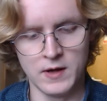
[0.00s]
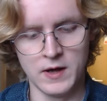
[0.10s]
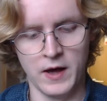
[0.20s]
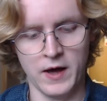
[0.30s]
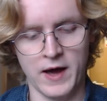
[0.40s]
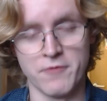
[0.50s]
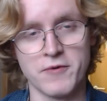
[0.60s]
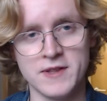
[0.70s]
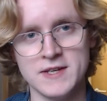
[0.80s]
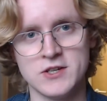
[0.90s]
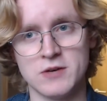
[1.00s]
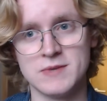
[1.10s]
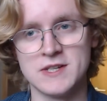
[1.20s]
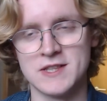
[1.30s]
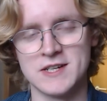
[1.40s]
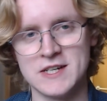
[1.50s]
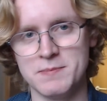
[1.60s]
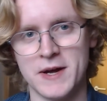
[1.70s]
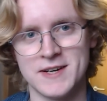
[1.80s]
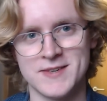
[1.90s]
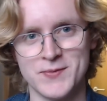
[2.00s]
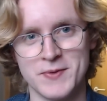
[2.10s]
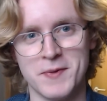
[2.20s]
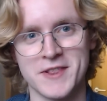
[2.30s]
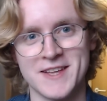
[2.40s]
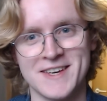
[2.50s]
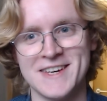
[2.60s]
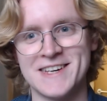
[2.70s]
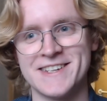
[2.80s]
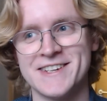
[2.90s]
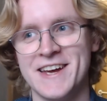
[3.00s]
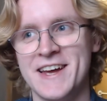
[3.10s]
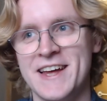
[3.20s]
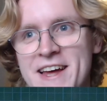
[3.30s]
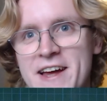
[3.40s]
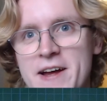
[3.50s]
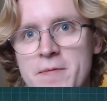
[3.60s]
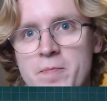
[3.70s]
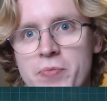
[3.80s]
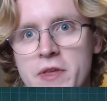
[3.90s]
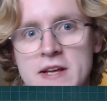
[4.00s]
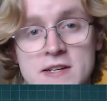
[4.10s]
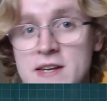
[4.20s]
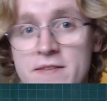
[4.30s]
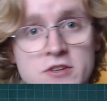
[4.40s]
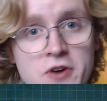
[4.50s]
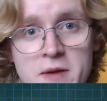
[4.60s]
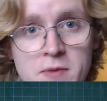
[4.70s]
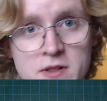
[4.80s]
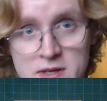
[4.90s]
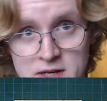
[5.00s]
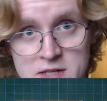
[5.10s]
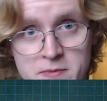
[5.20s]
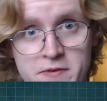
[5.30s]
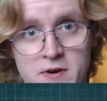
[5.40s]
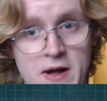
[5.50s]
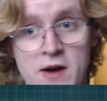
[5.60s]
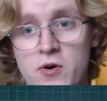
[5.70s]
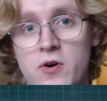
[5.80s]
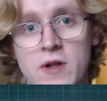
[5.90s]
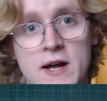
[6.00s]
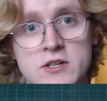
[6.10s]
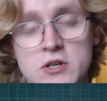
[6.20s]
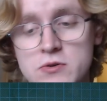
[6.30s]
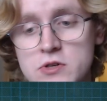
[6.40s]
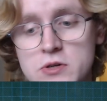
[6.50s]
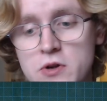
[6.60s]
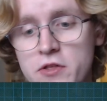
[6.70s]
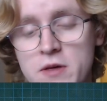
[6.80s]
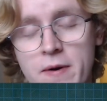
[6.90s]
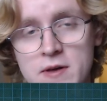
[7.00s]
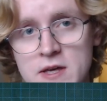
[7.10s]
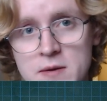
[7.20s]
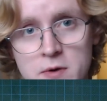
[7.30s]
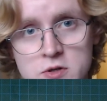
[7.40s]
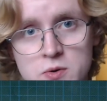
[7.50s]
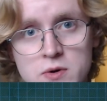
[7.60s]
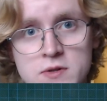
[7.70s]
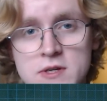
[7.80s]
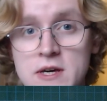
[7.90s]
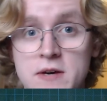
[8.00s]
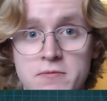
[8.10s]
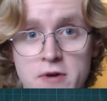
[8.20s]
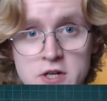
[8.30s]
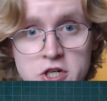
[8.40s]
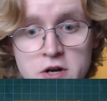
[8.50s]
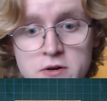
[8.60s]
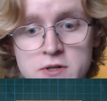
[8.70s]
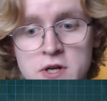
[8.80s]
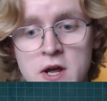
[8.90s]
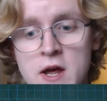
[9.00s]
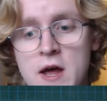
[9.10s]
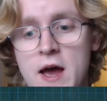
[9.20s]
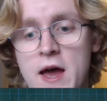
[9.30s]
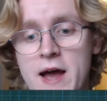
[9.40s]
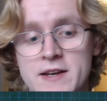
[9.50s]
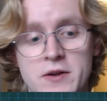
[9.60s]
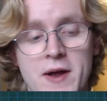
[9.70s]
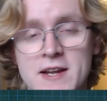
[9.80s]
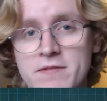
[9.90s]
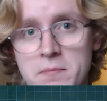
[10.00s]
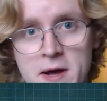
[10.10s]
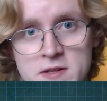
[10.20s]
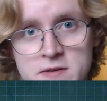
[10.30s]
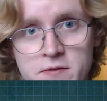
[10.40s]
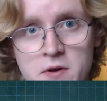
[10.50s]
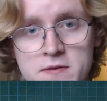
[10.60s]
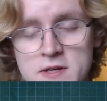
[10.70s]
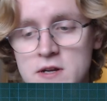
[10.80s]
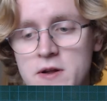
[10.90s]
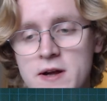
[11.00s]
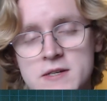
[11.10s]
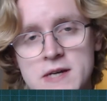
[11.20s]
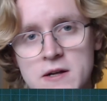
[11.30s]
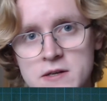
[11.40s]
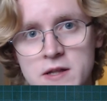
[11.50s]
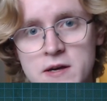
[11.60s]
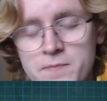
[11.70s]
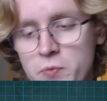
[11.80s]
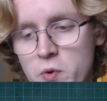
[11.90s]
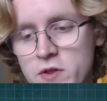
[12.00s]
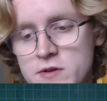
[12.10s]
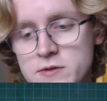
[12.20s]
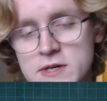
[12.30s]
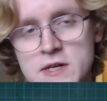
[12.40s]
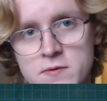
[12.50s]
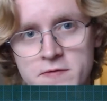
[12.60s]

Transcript: I really jumped into the deep end with modelling gears, because I'd never tried modelling gears before at all. I knew nothing about gear modules, gear ratios, I didn't know any of the maths involved, I didn't know how to calculate whether 2 gears would fit